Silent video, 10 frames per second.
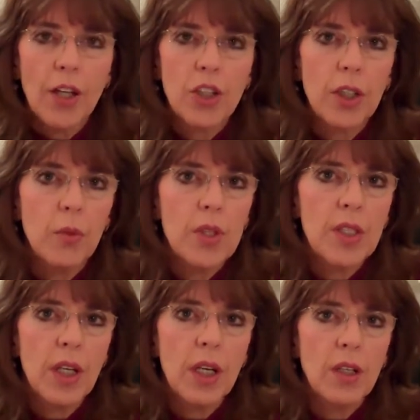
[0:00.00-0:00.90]
actually
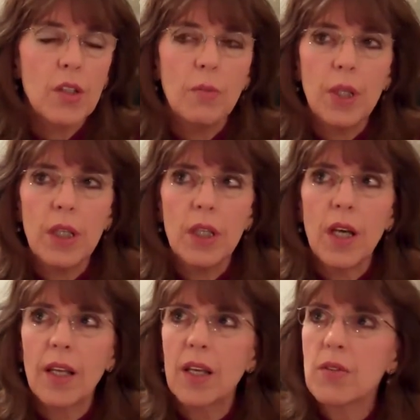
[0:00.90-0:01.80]
was getting to be,
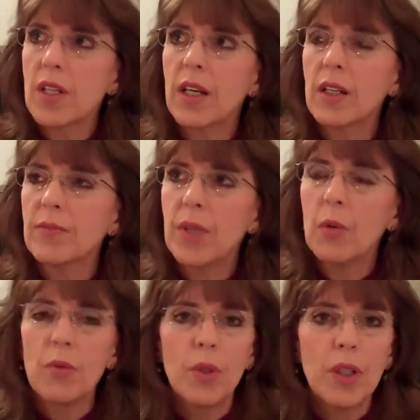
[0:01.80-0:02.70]
it's like
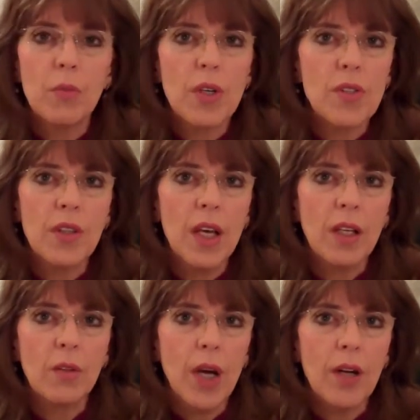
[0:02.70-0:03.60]
it really wasn't
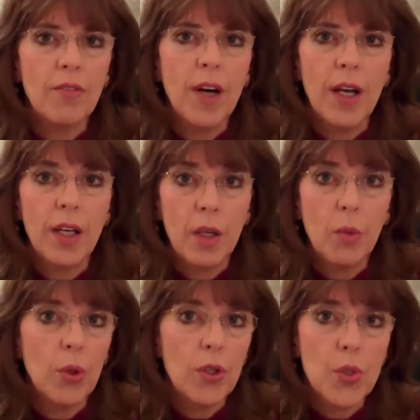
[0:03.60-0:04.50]
that gratifying
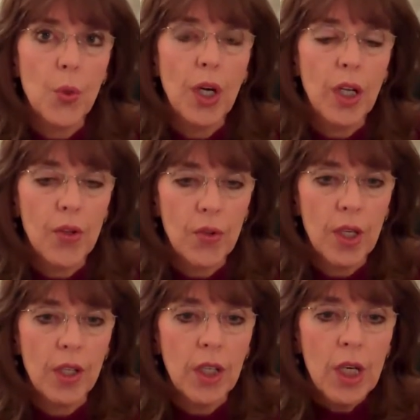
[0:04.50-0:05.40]
anymore as well, I
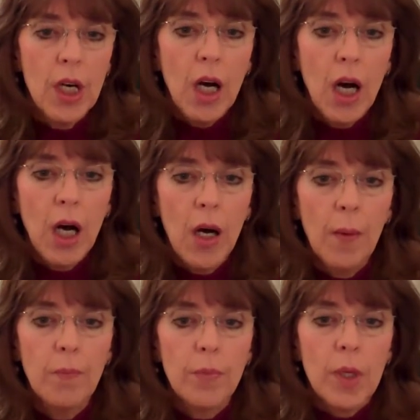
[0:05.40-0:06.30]
think.
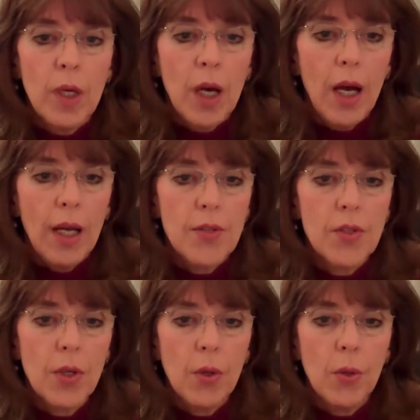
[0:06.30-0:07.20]

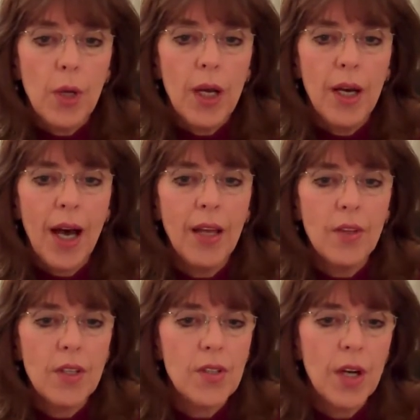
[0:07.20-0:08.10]
So I had
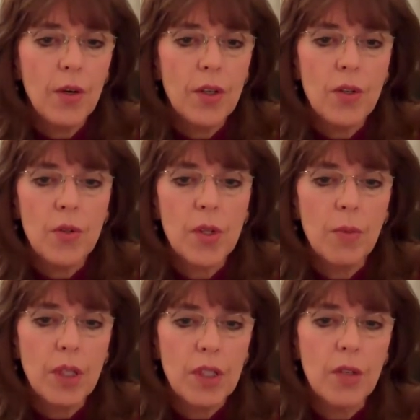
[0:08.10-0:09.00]
the desire to do
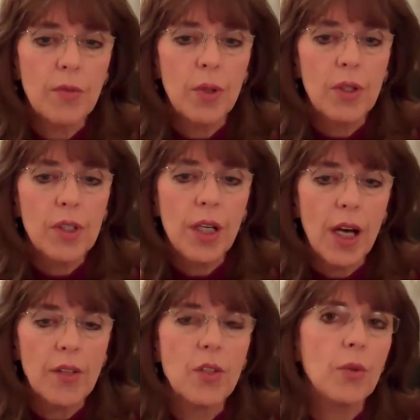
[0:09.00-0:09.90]
something different, to
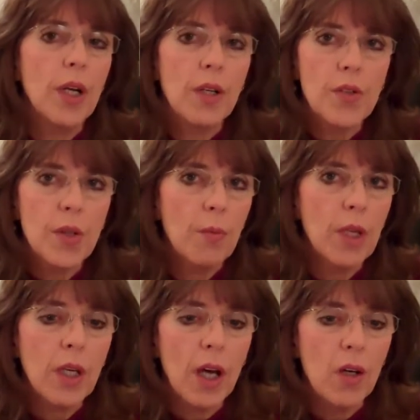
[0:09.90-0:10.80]
concentrate on
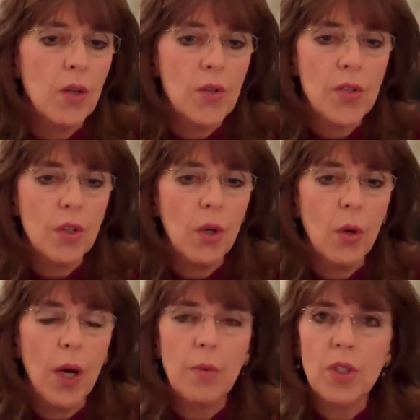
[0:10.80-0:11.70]
something else.
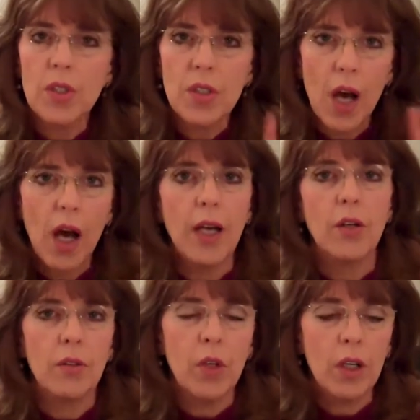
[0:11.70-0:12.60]
I was just
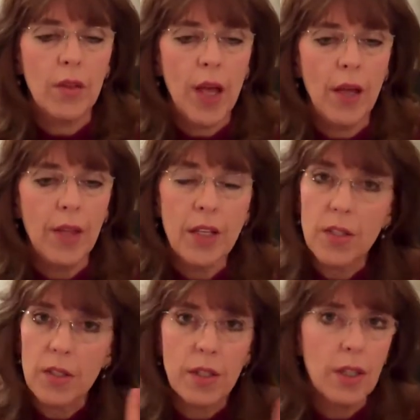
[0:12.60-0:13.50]
tired of all of that.
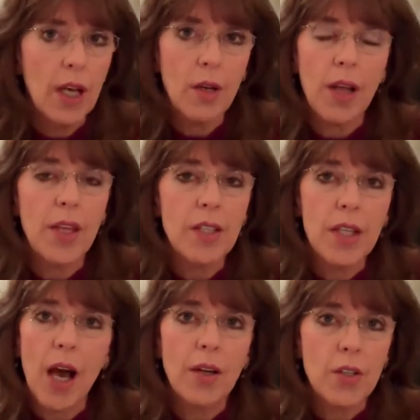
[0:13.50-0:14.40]
That's
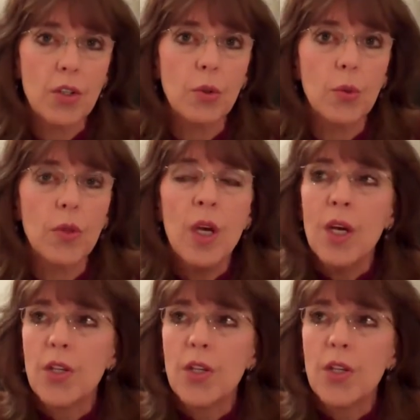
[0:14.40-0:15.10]
the honest truth.